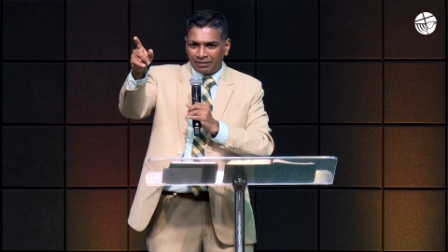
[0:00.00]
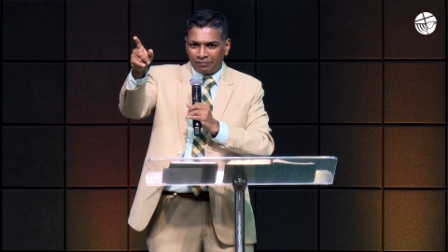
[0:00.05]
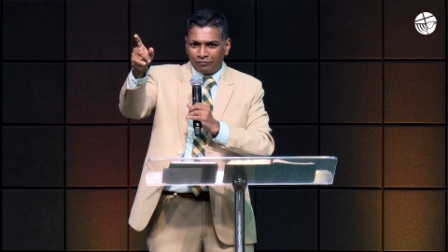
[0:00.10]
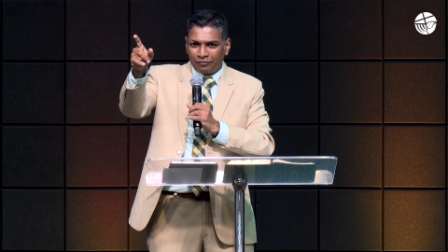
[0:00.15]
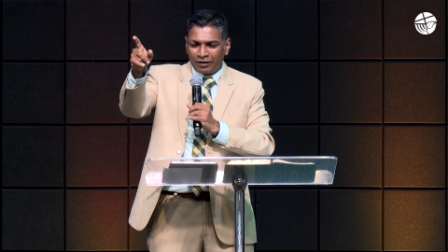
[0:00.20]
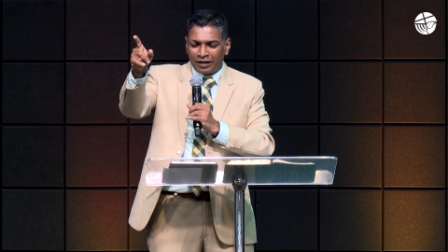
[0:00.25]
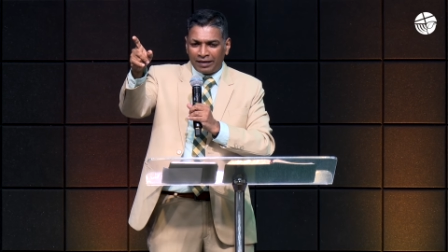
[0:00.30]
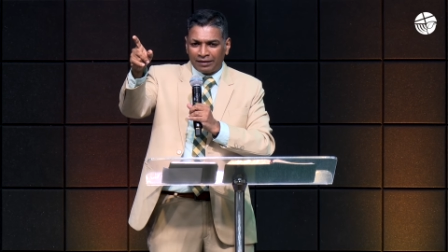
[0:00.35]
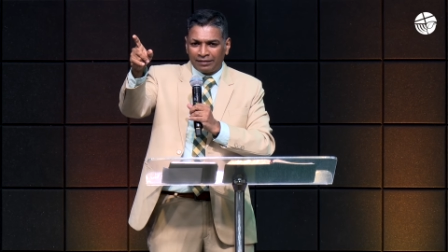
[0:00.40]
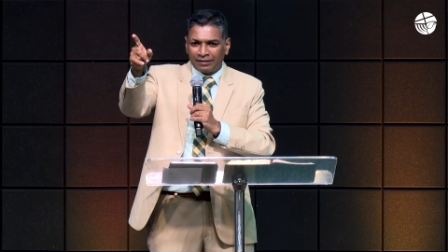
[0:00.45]

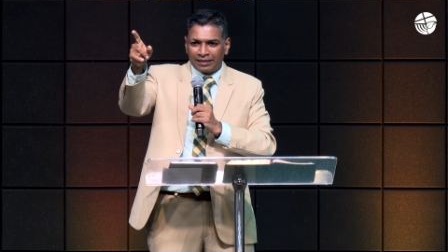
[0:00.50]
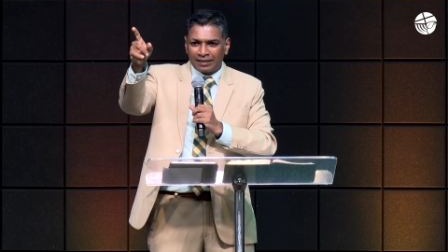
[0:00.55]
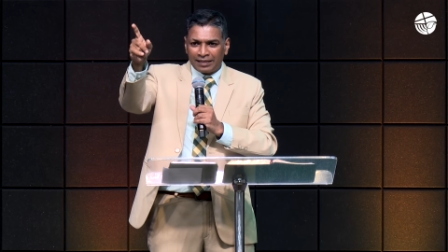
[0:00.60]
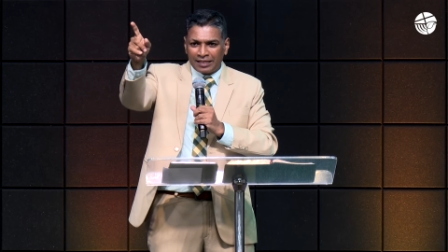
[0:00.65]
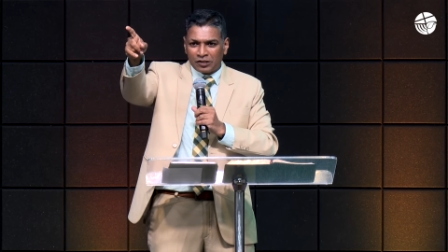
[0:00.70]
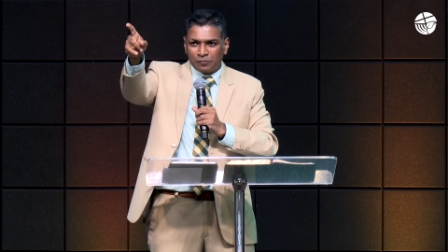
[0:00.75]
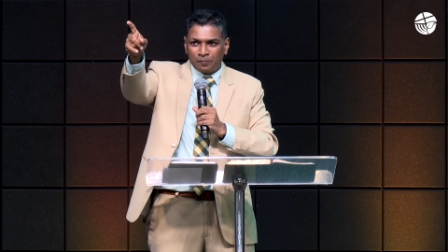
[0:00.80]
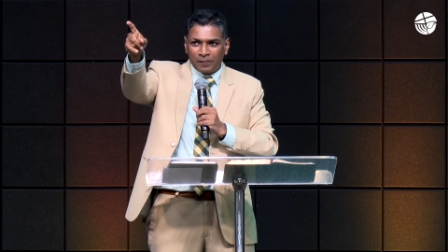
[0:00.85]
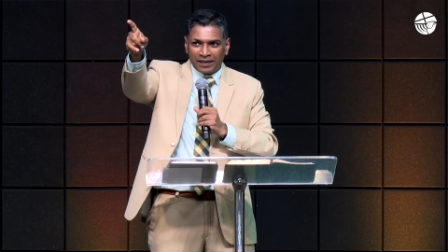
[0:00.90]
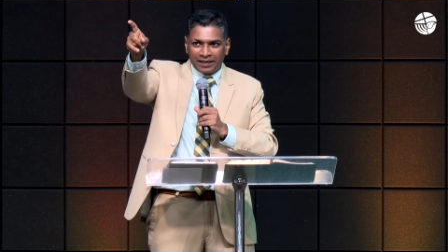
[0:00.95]
where that
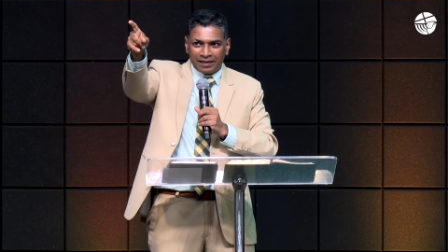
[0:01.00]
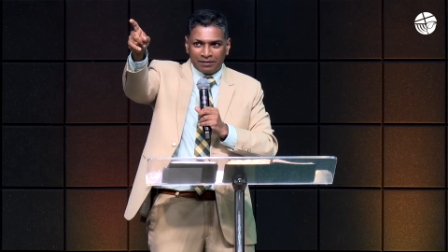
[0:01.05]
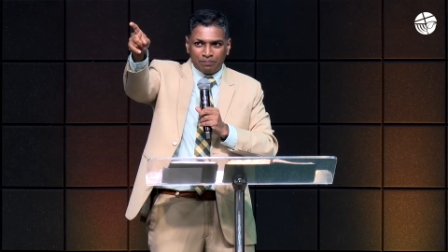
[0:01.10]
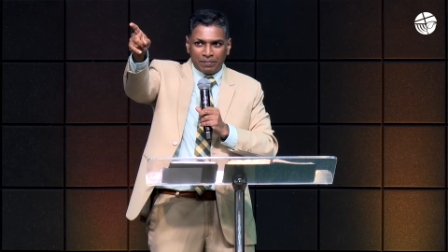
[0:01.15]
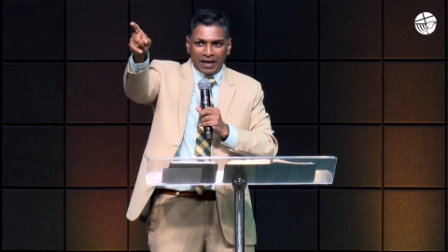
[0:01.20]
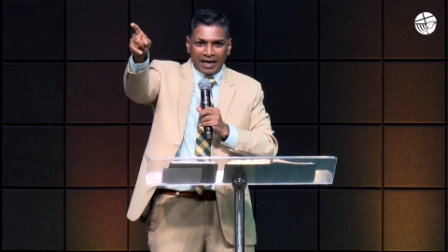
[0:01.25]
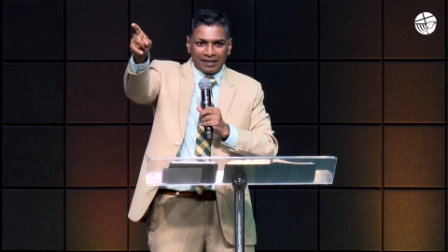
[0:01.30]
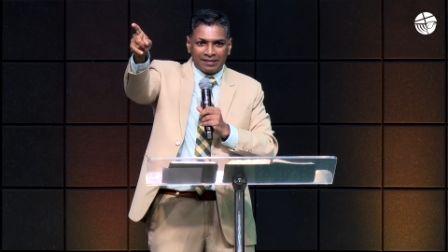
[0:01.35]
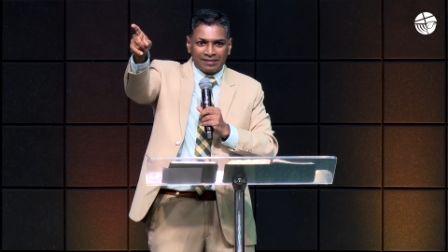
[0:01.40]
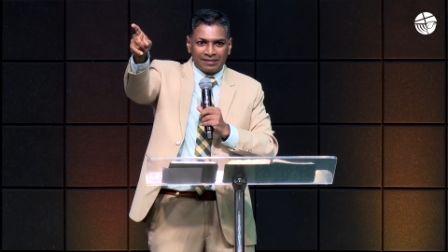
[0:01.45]
SBI
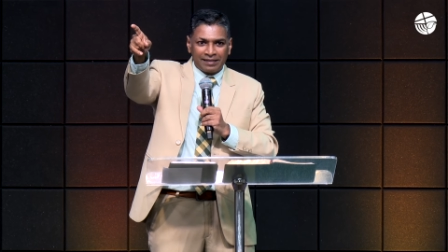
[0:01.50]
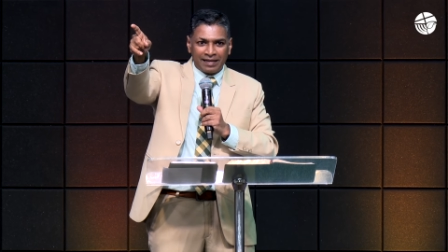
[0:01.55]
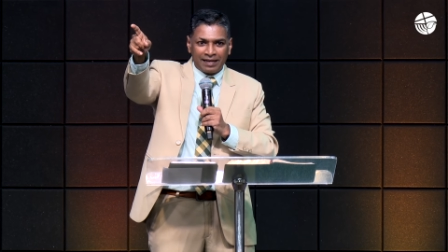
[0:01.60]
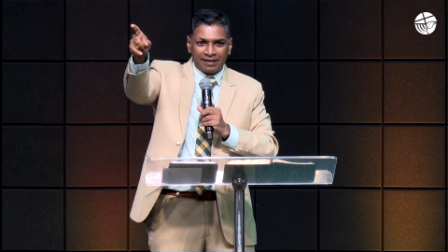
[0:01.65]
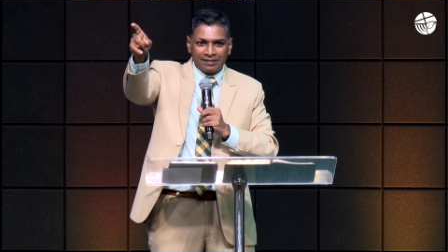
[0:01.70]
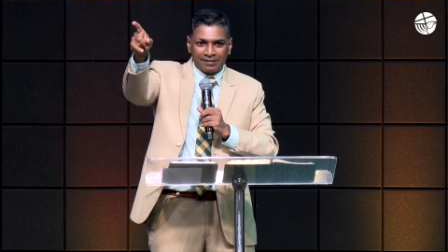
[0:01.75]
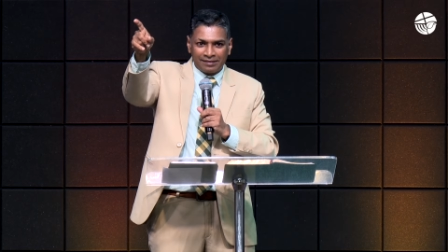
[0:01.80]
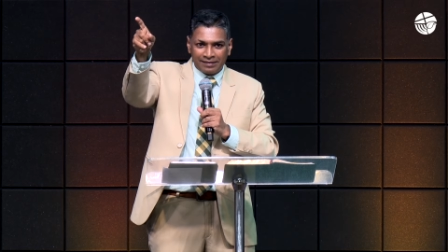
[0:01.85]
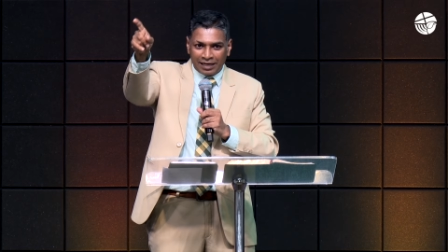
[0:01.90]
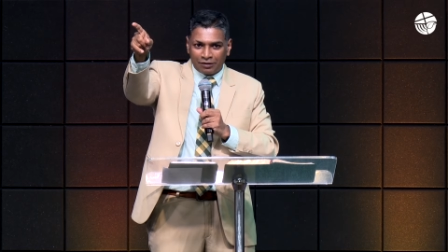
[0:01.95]
bank
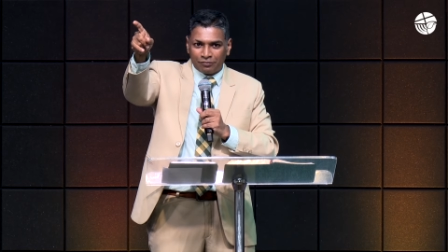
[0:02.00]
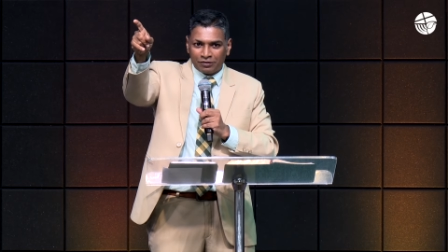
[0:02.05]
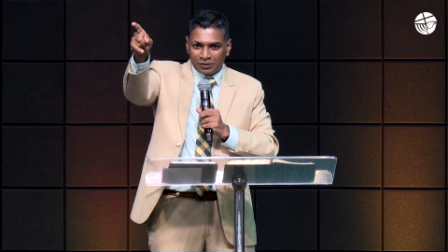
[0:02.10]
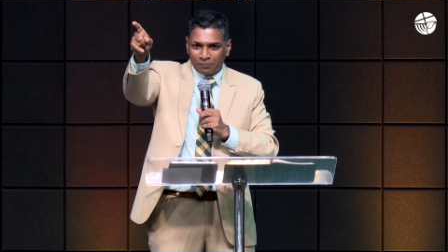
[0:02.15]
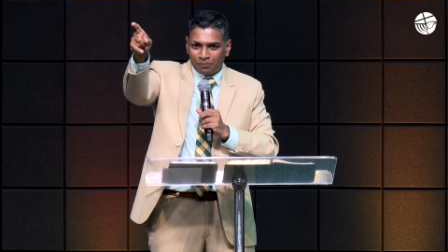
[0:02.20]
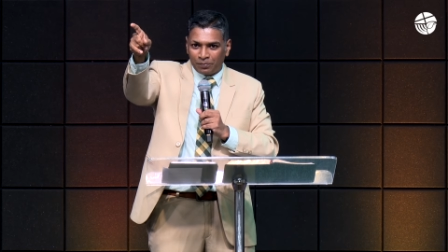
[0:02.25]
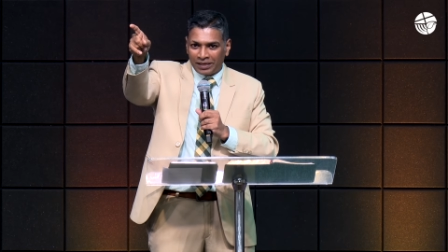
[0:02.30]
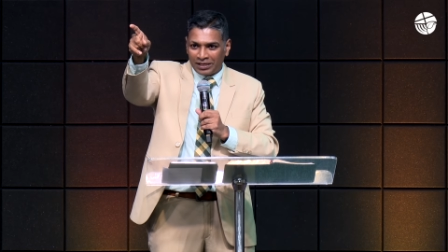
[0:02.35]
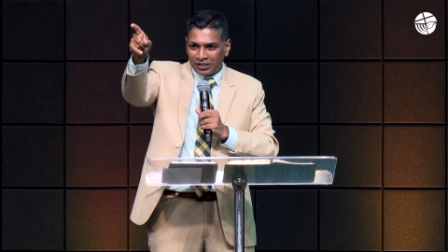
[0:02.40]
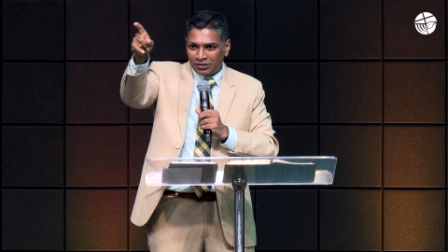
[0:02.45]
stands, that was a
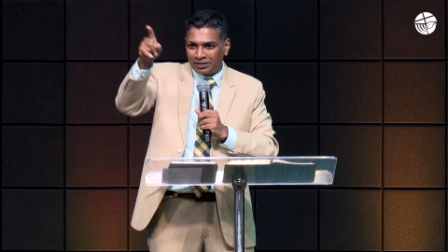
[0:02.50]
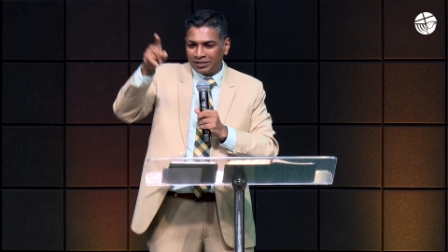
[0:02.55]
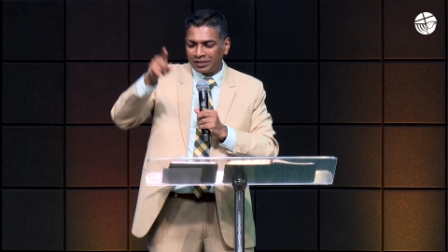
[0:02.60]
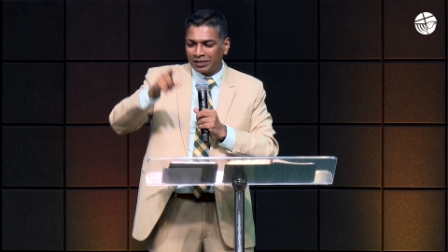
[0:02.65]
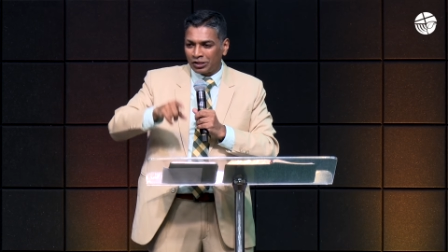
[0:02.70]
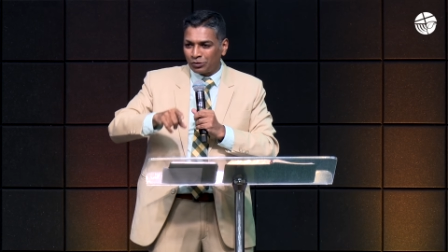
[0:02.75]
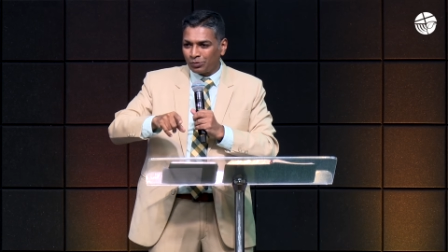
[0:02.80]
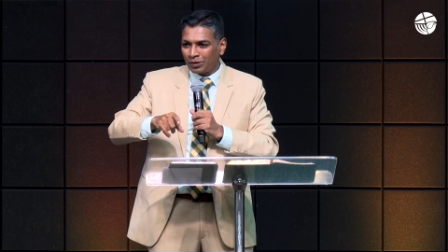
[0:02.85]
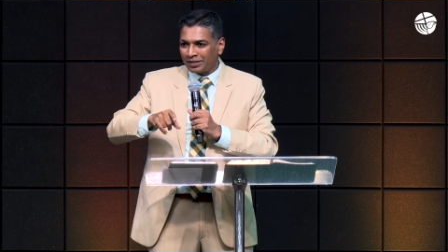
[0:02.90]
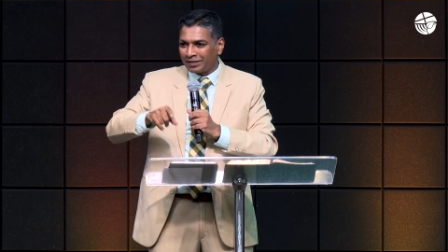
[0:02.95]
place
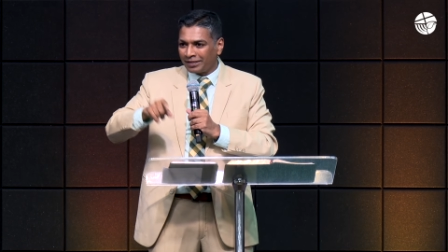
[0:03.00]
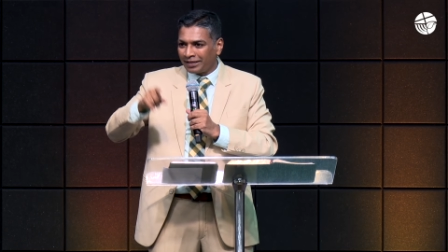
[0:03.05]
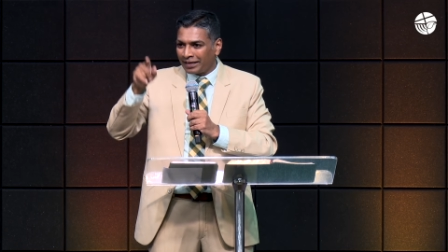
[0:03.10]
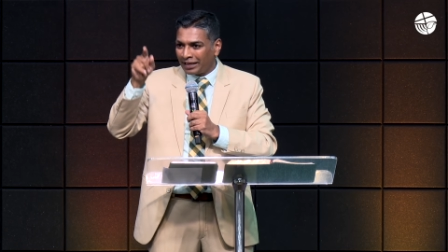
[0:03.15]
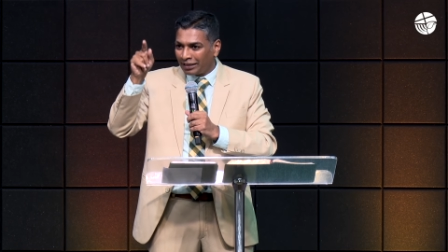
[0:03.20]
church was there,